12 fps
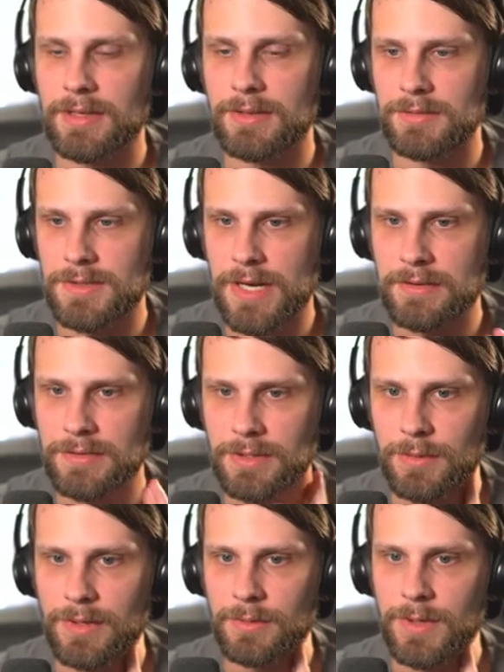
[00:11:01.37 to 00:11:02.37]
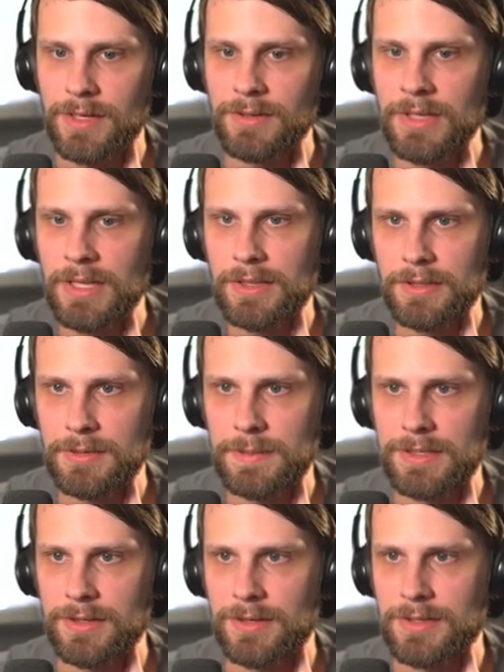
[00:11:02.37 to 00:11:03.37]
draft in quite a while. A little bit
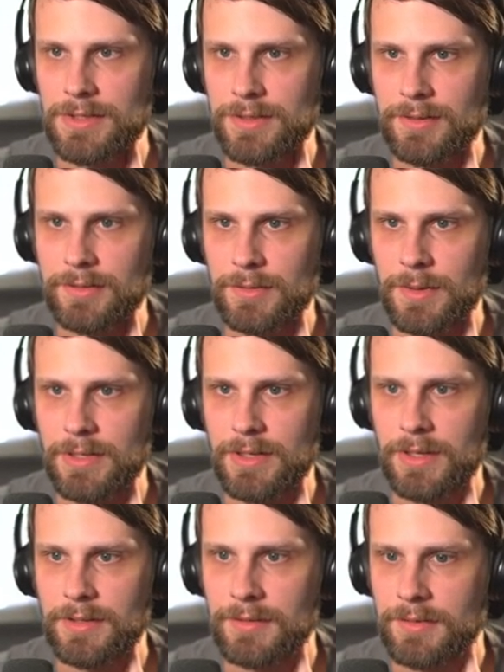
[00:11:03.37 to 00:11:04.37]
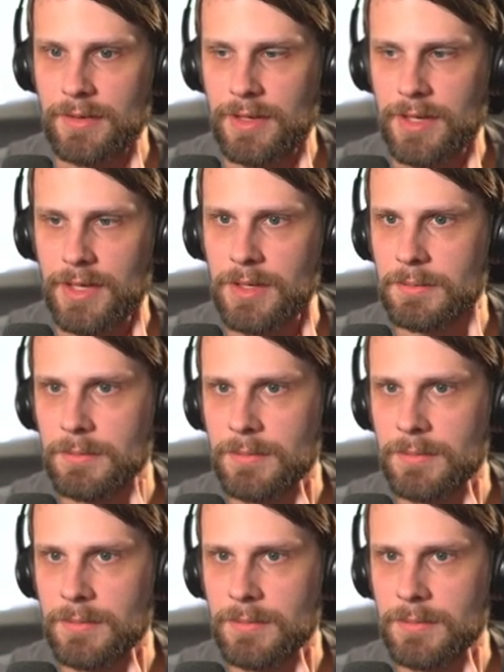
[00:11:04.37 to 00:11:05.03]
of card draw is quite nice. I